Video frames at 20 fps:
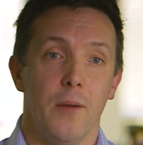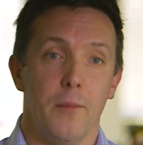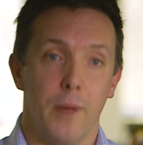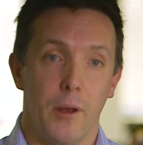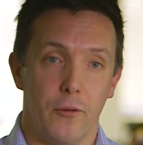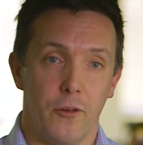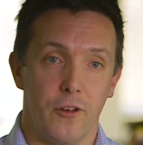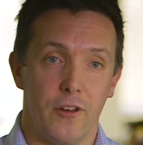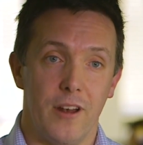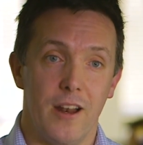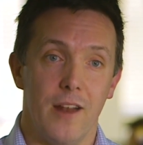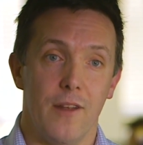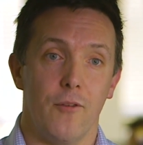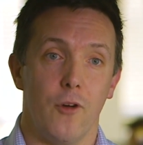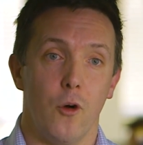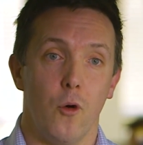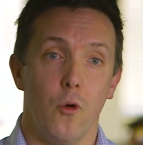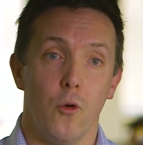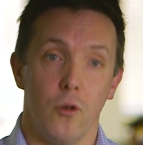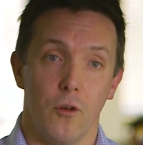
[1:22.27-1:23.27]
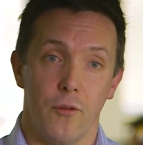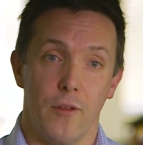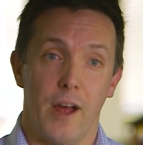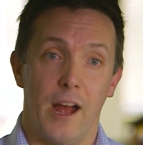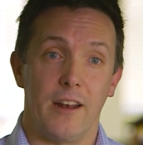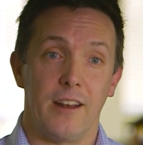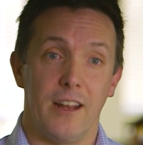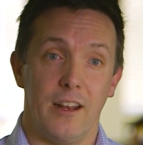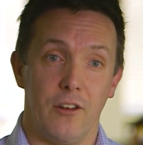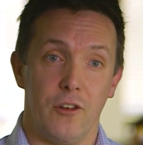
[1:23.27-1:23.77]
be able to deliver all of
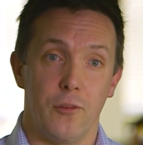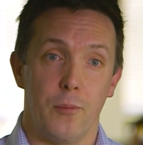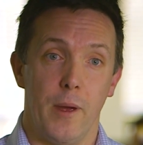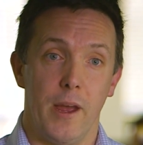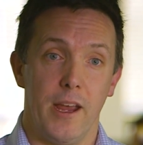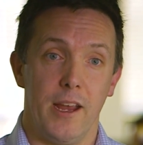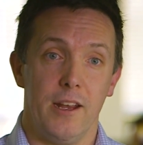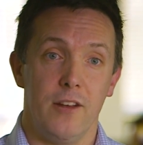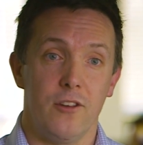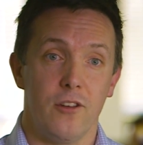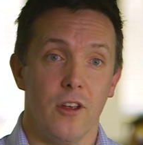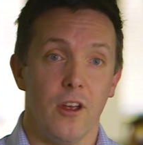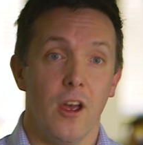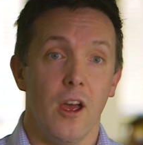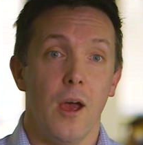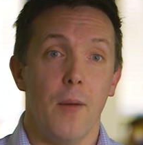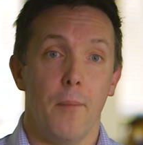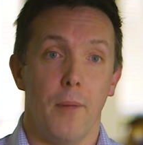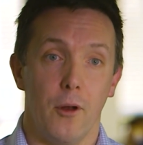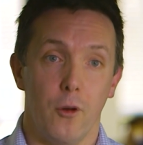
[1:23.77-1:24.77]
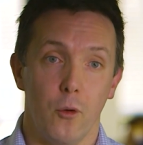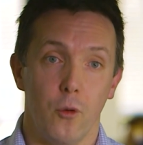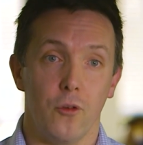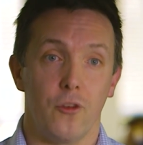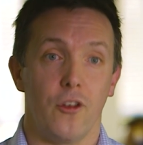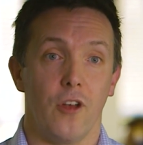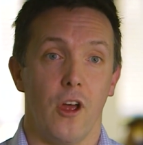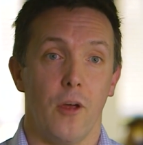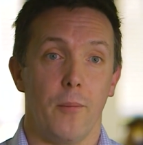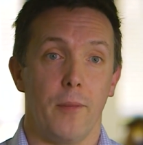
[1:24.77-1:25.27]
that in spades, but
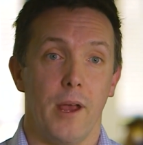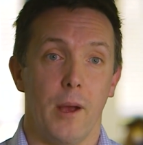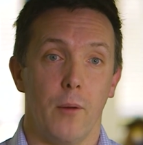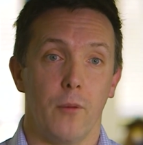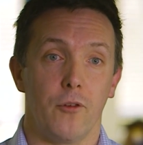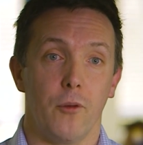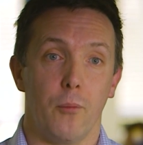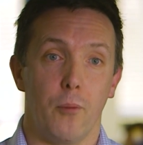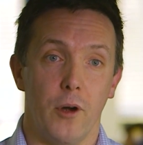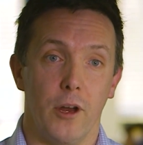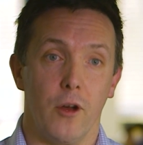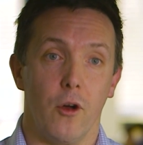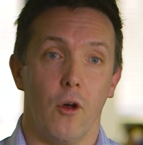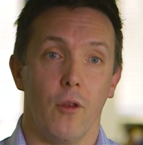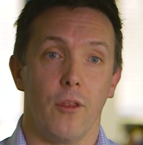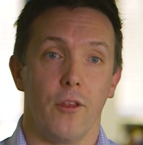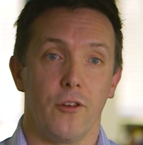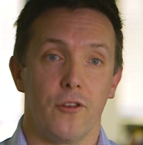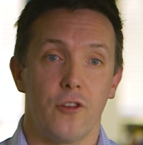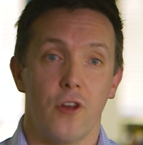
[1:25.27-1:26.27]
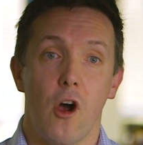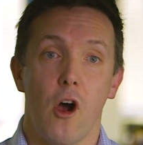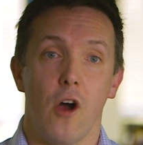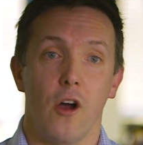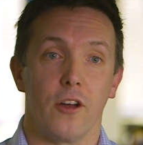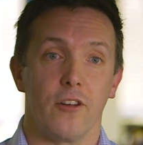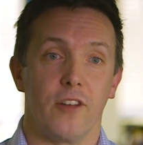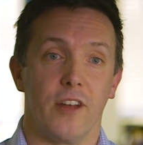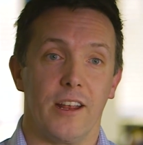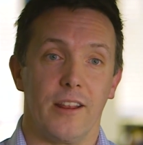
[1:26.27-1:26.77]
also be able to bring on this
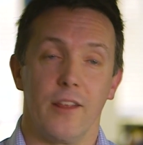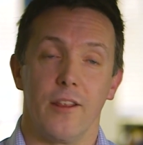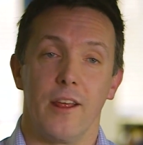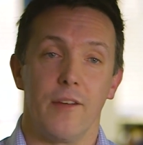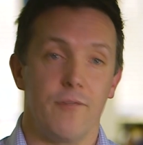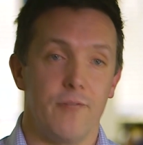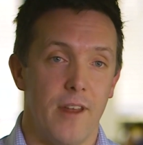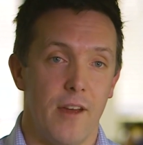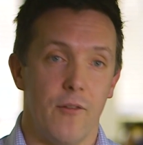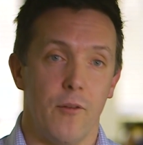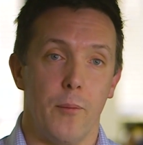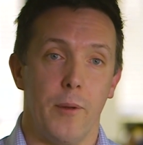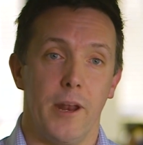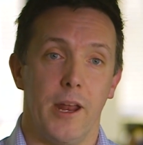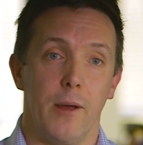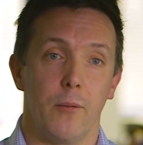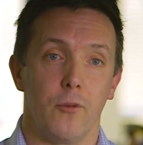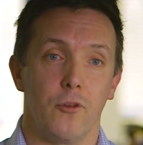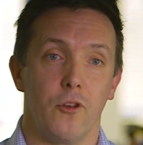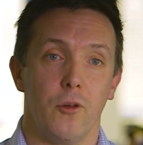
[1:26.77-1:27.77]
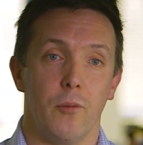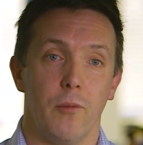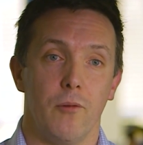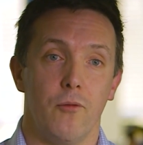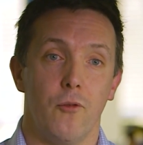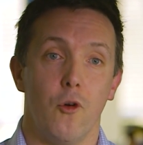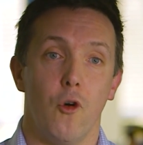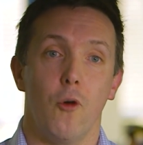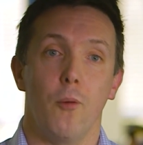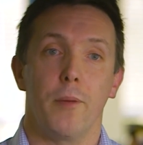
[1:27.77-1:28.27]
targeting that they've never been able to
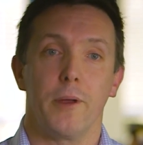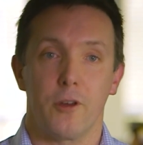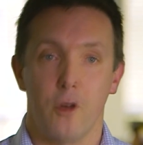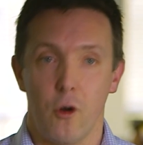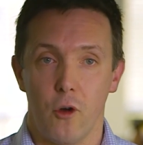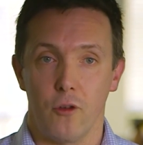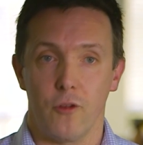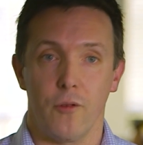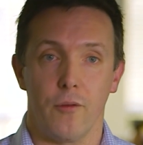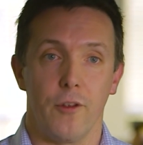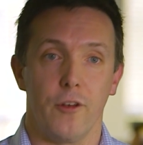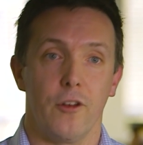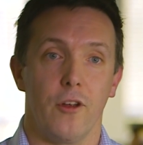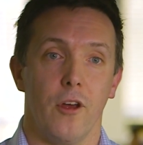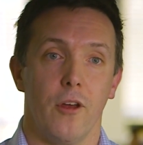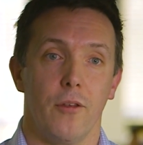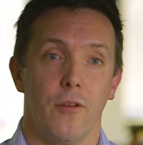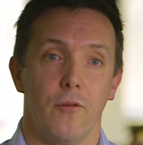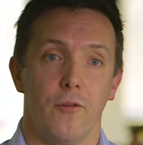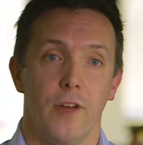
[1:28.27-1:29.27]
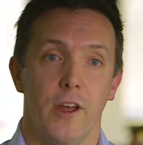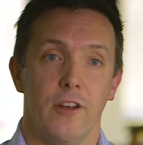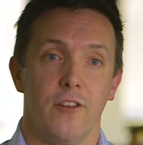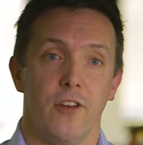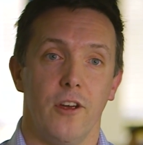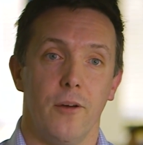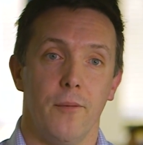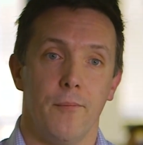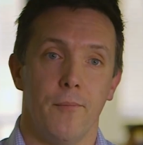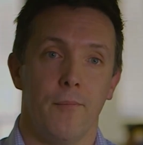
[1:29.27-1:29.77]
before because of the dearth of
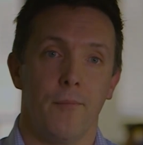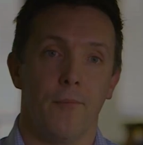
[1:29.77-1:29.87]
data.